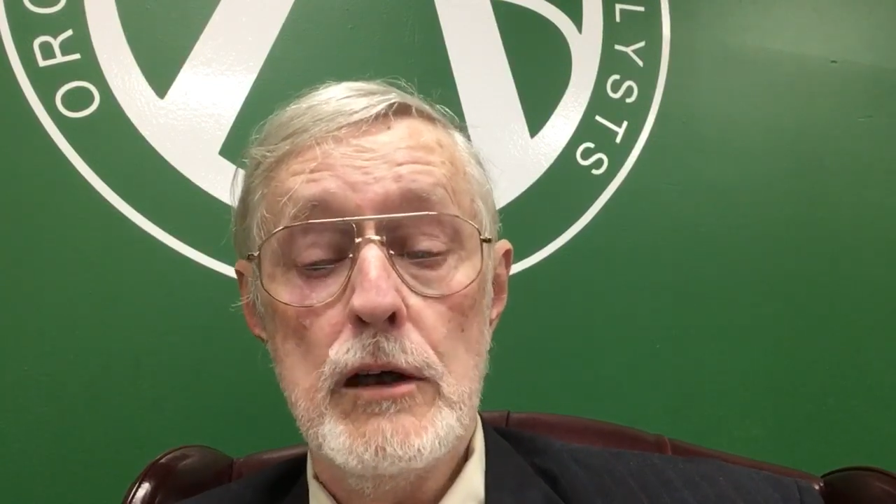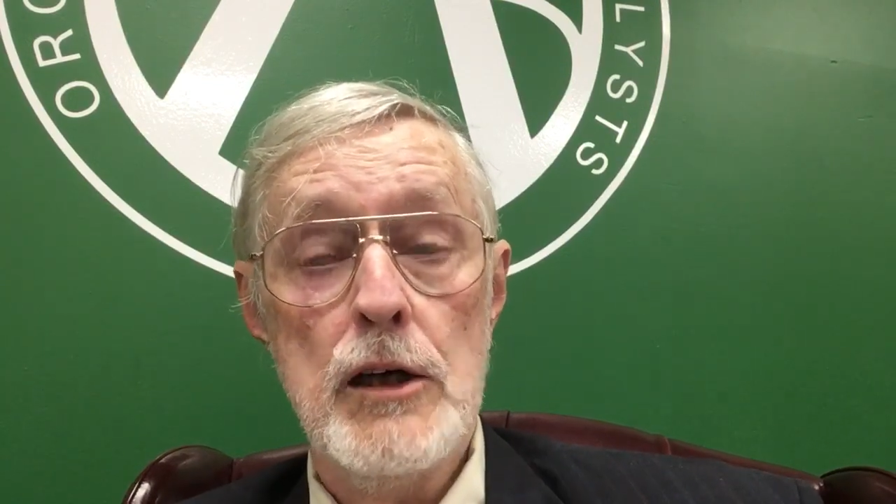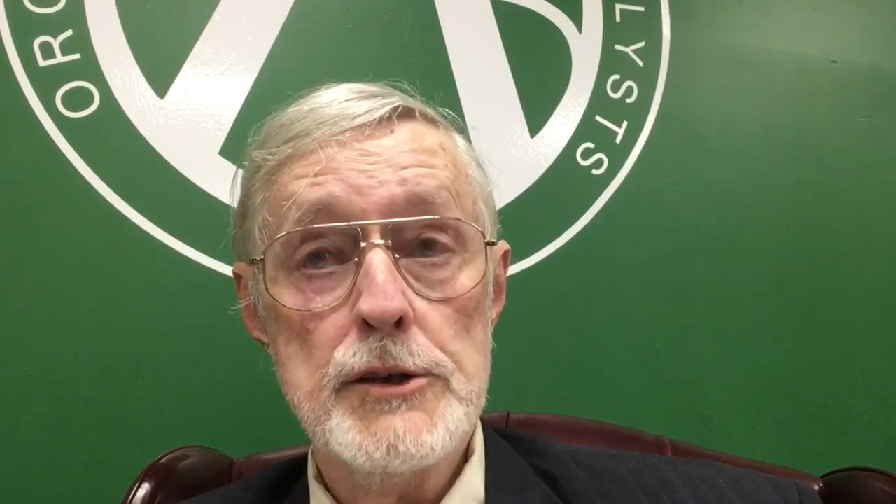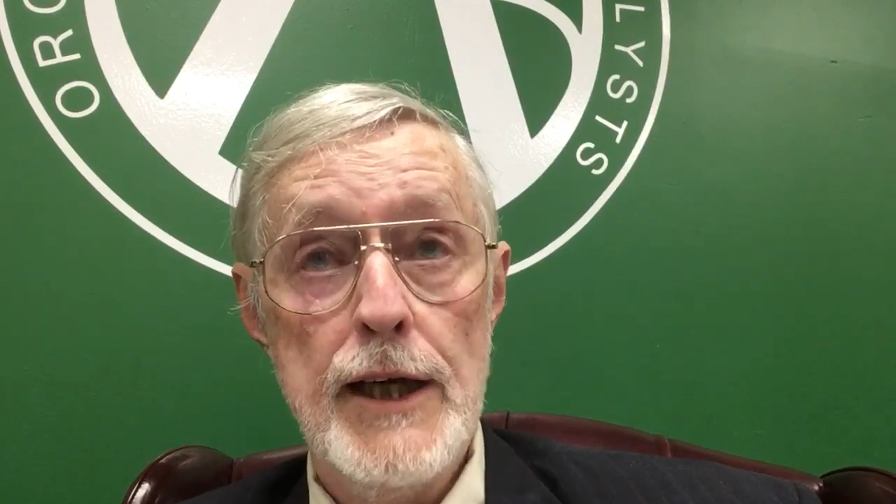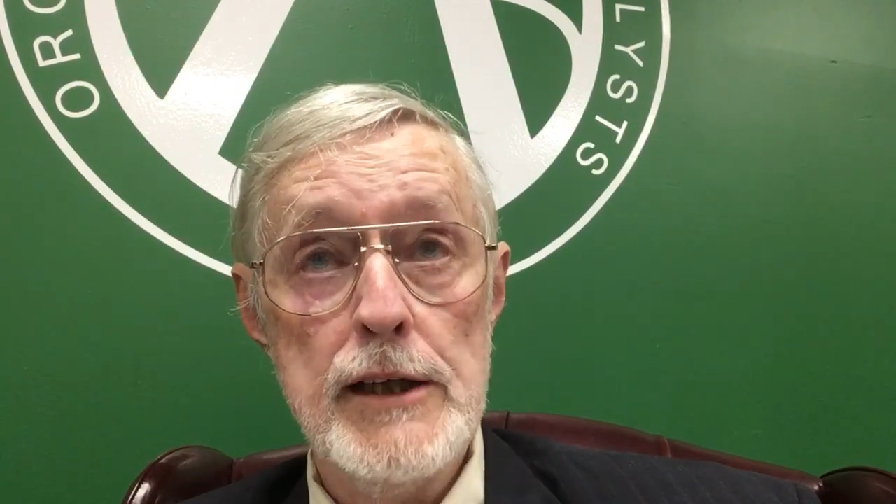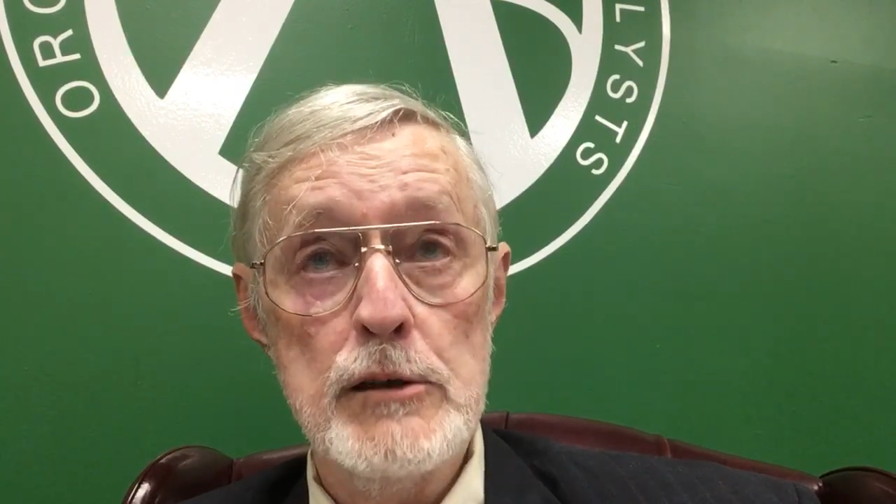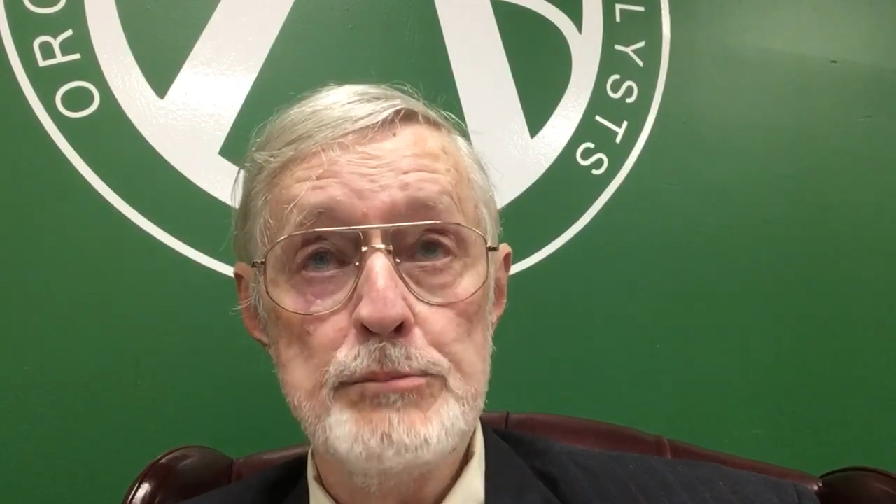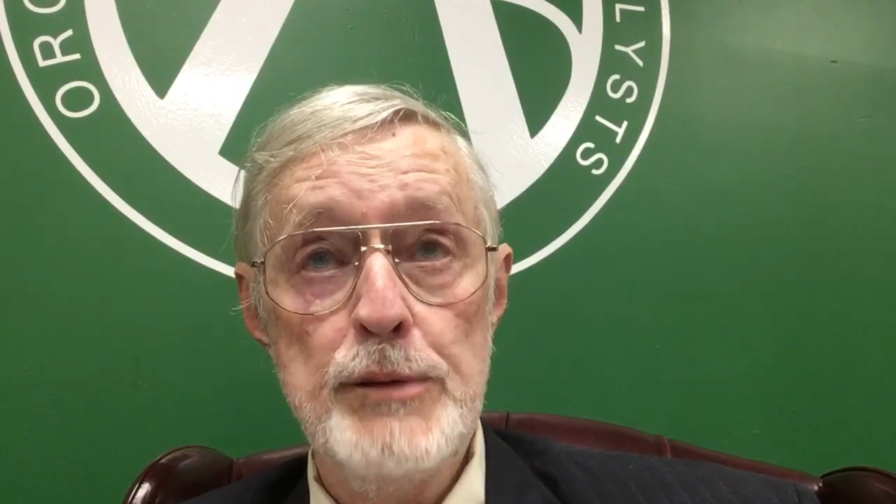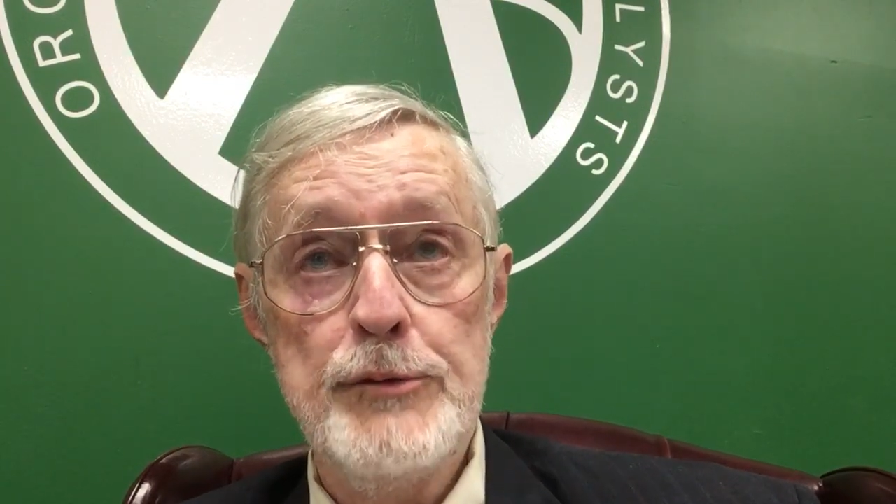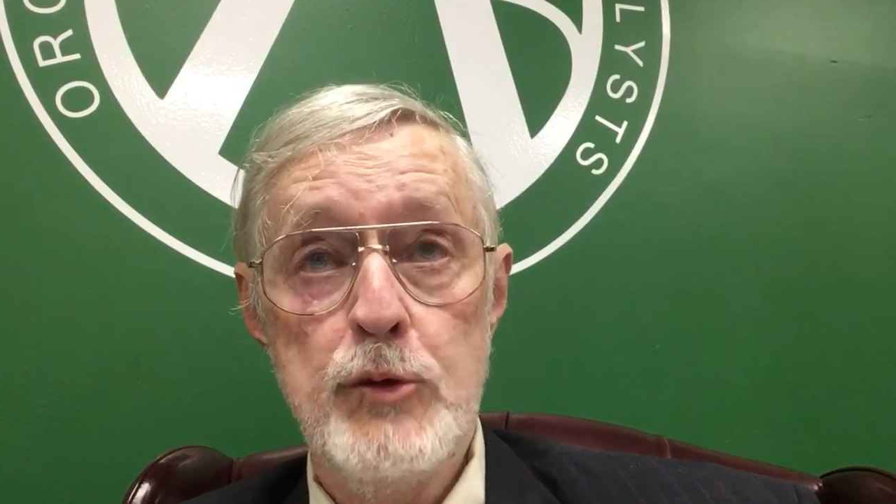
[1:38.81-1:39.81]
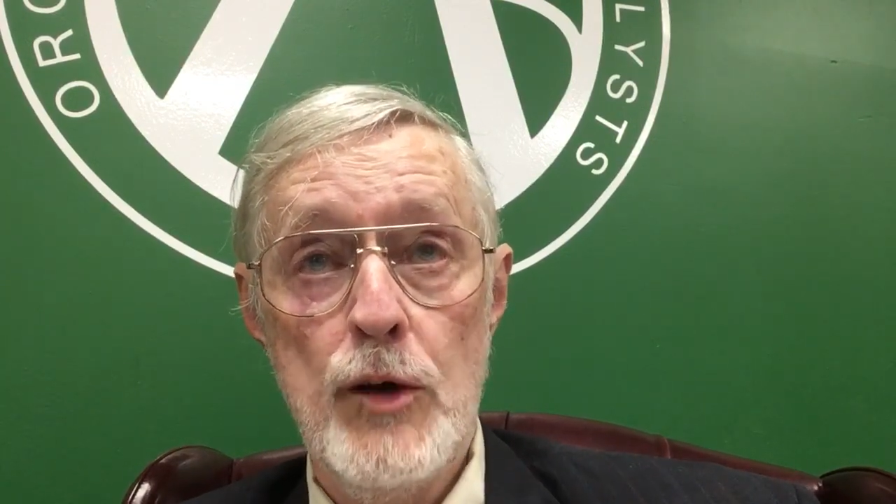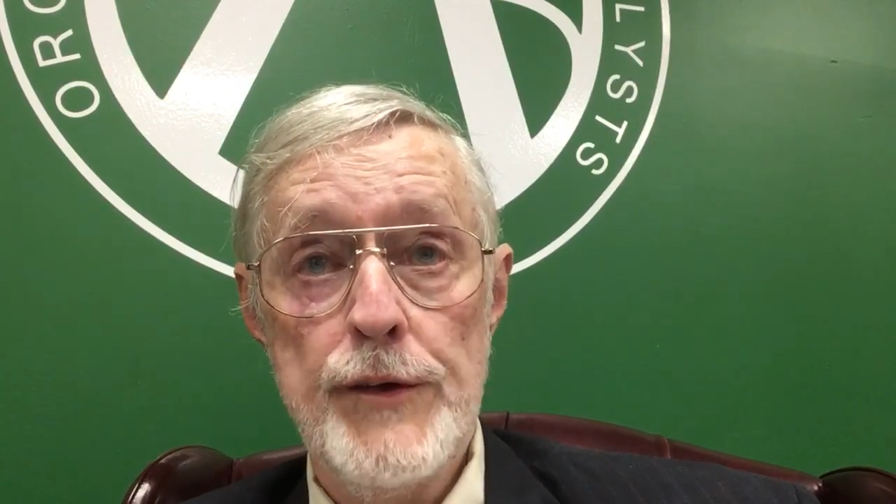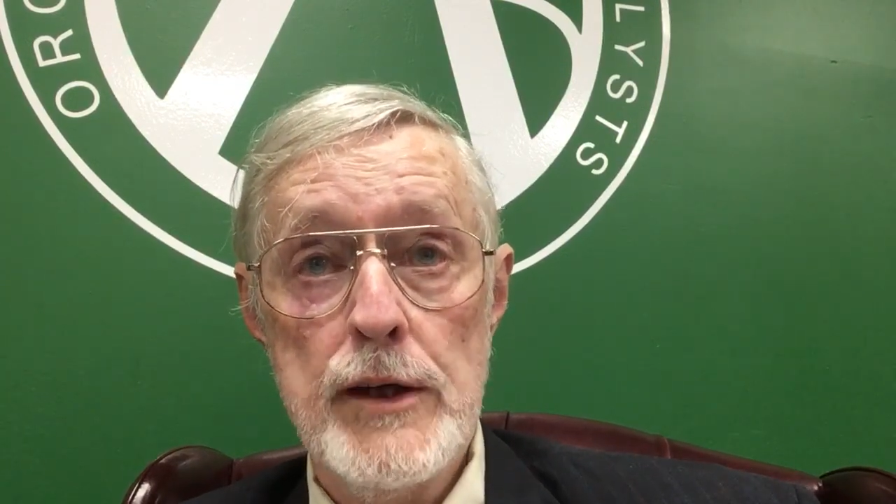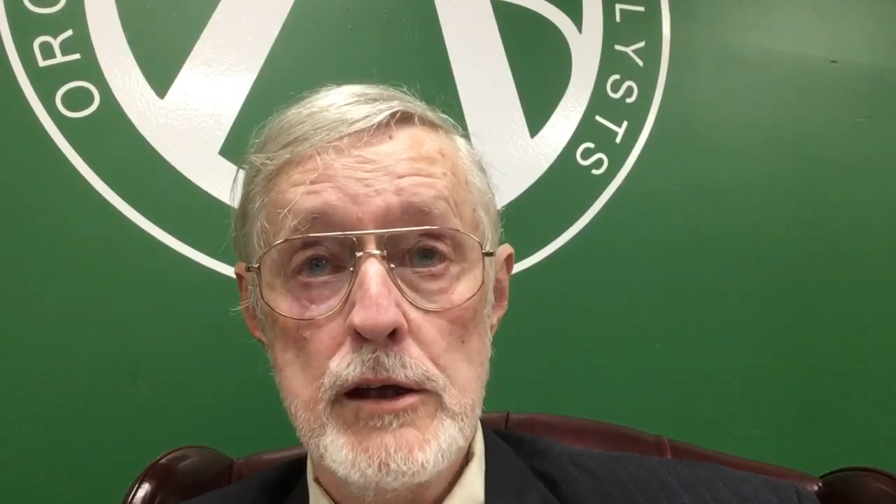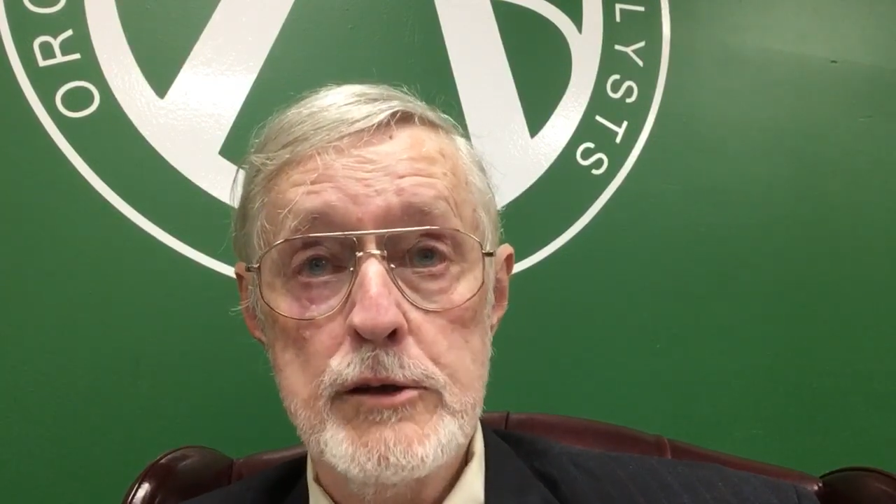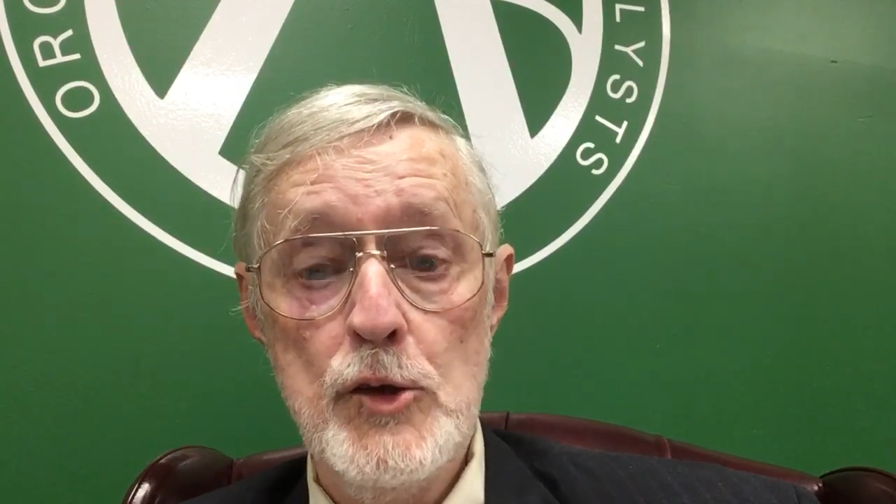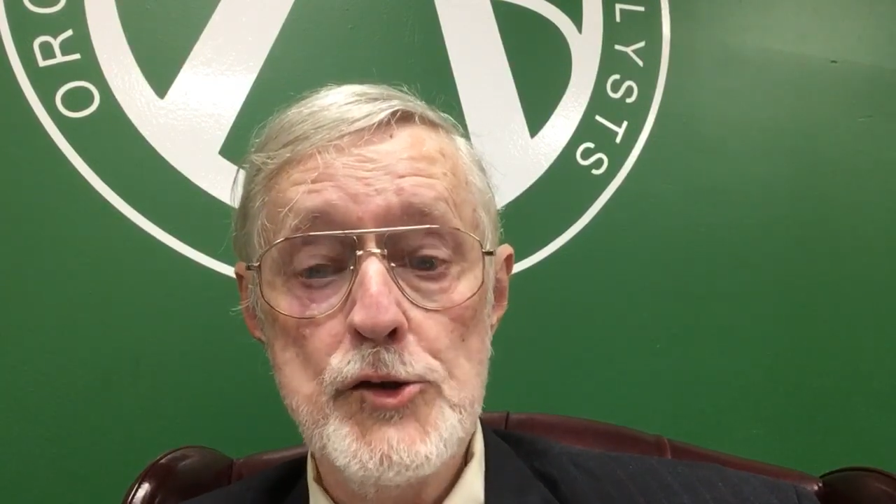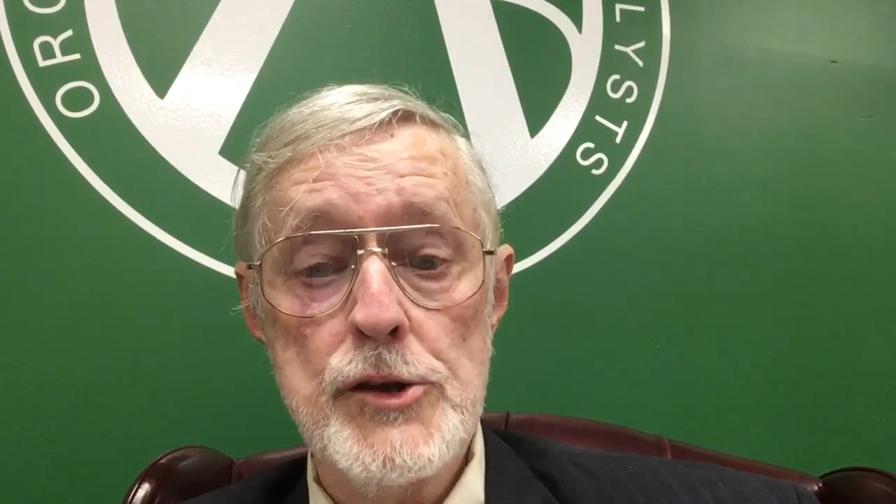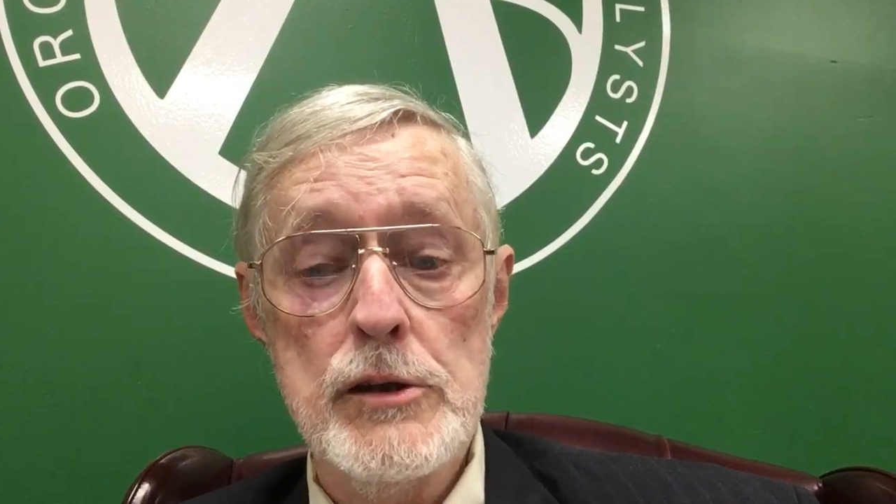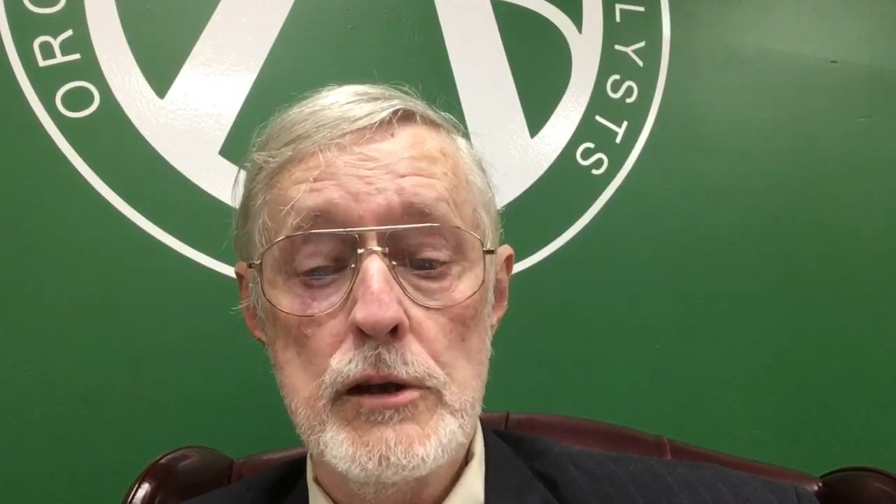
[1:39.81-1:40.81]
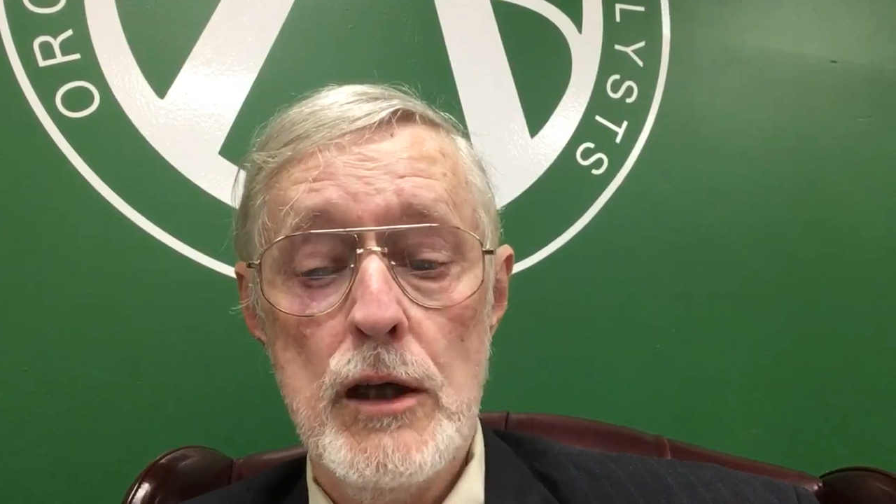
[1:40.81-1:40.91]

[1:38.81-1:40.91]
are titled before the conclusion